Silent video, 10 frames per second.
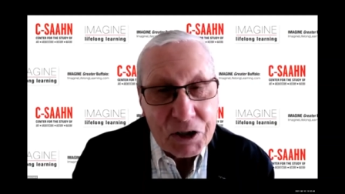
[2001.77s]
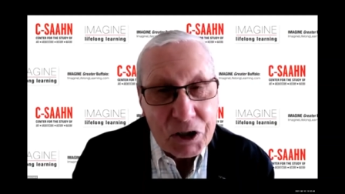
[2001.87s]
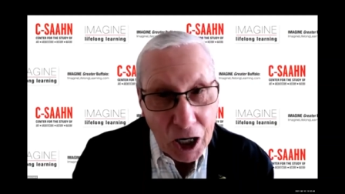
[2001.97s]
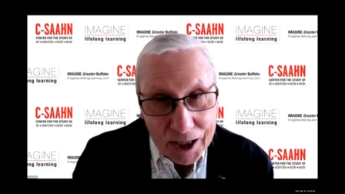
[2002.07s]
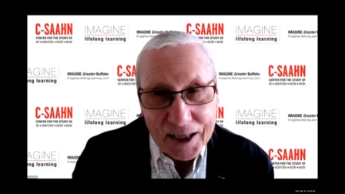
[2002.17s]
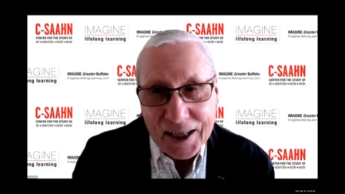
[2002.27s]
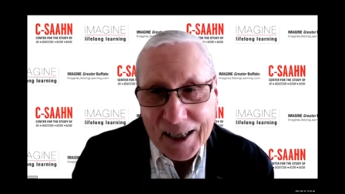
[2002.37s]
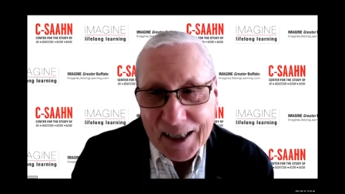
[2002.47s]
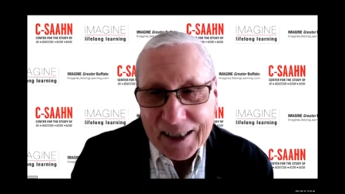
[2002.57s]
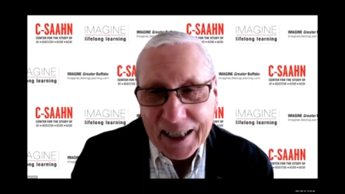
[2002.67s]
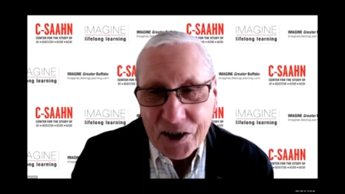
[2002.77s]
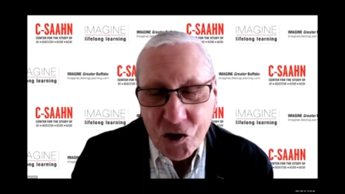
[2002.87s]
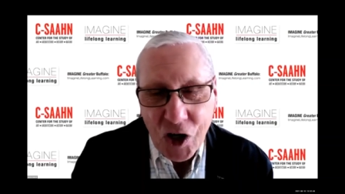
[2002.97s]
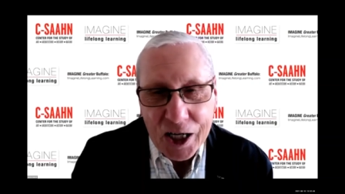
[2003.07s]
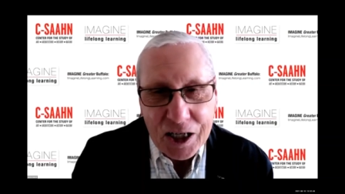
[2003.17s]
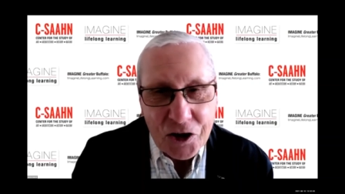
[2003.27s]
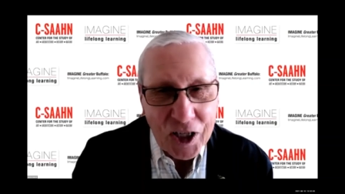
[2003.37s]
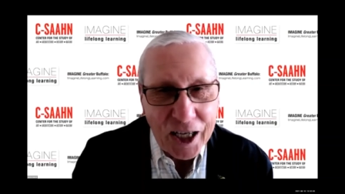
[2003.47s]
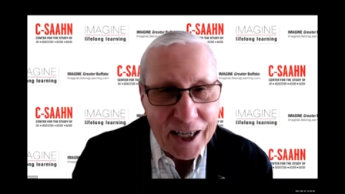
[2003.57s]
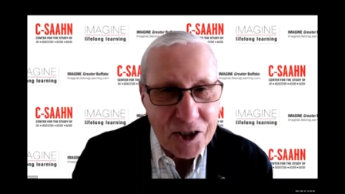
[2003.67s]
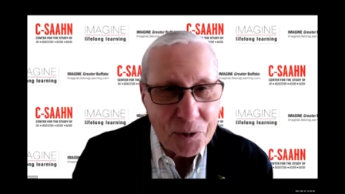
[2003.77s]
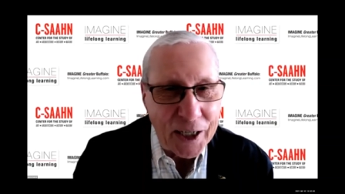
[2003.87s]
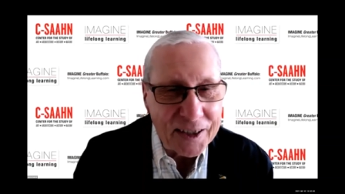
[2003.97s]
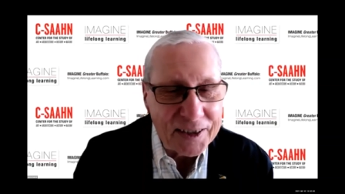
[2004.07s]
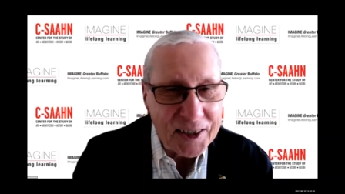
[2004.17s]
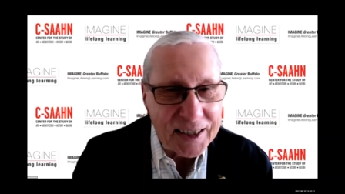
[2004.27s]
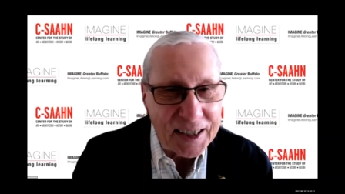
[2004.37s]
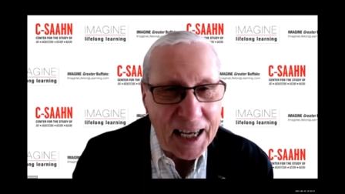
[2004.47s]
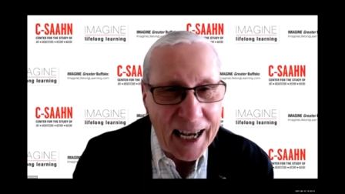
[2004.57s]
done as JD said, it's about uh,